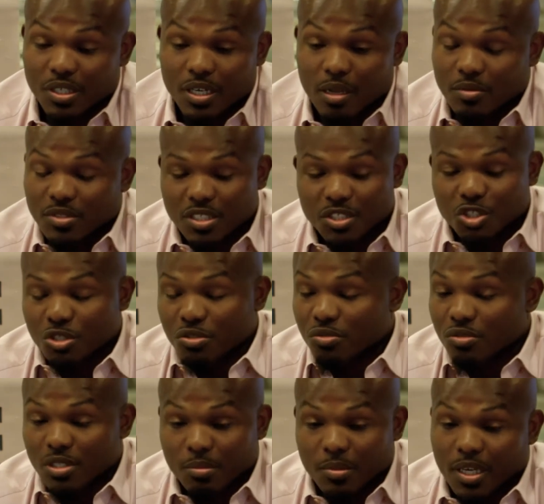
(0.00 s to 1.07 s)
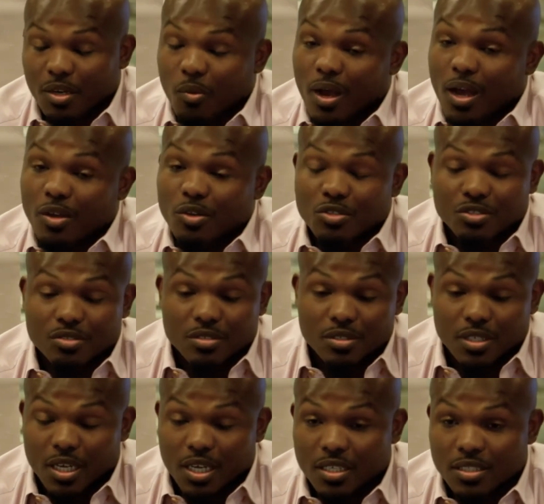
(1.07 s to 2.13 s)
I see shoes. I'm like, wow, those shoes are
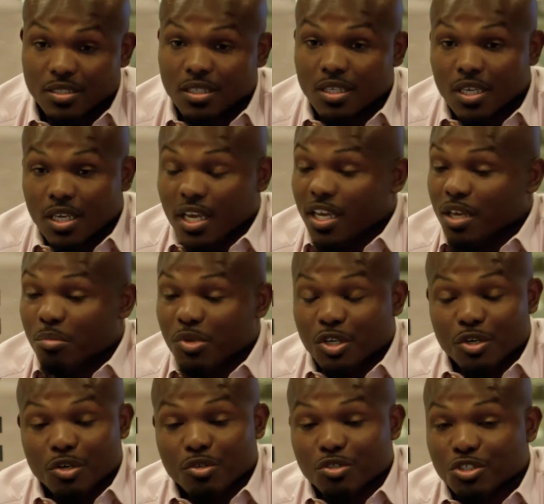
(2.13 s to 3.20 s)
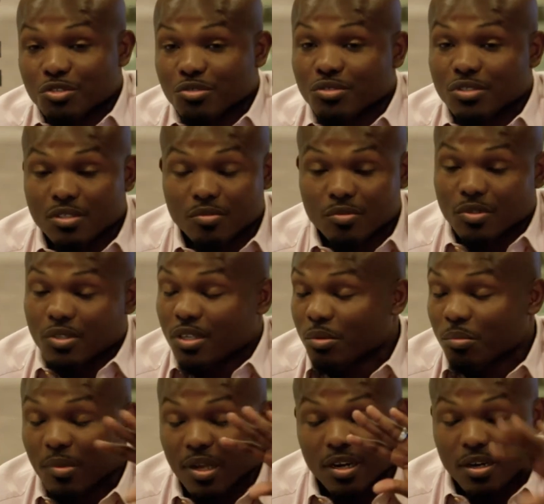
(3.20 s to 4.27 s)
nice. It can be girl shoes. It
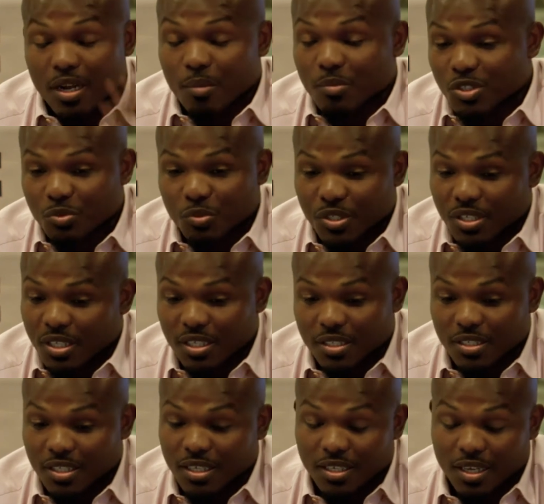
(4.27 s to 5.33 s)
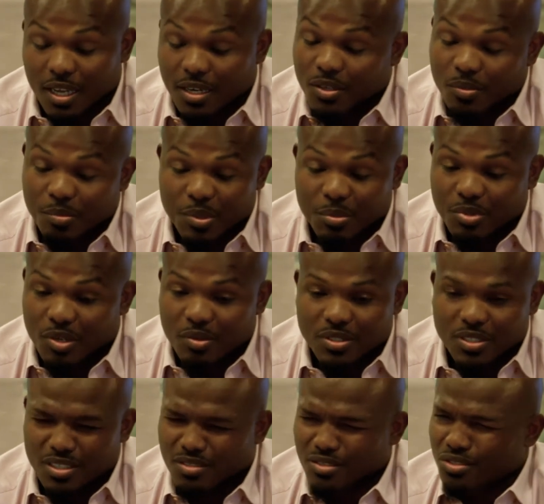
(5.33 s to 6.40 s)
don't matter. I'm just weird like that. I know people
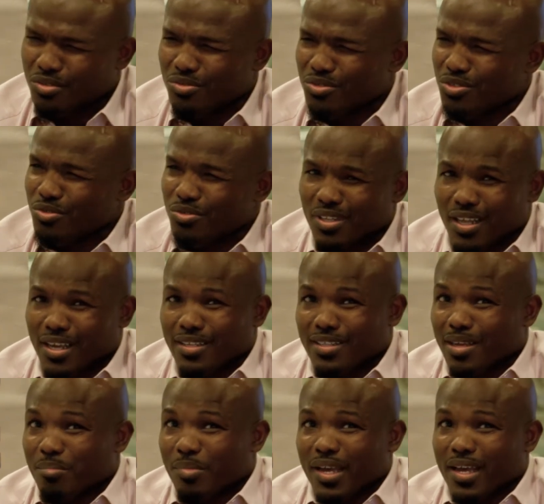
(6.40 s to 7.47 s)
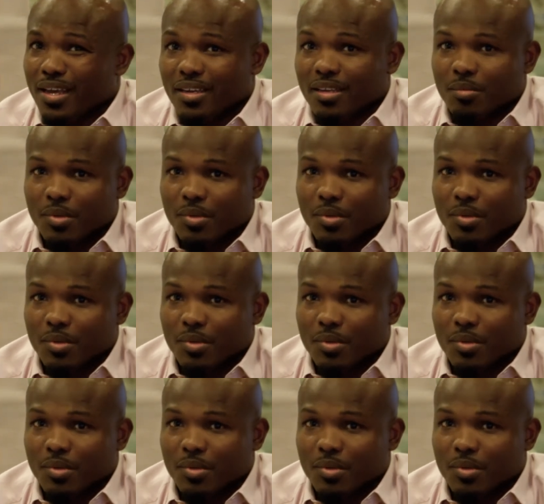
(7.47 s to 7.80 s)
always say, dude, you like that bag?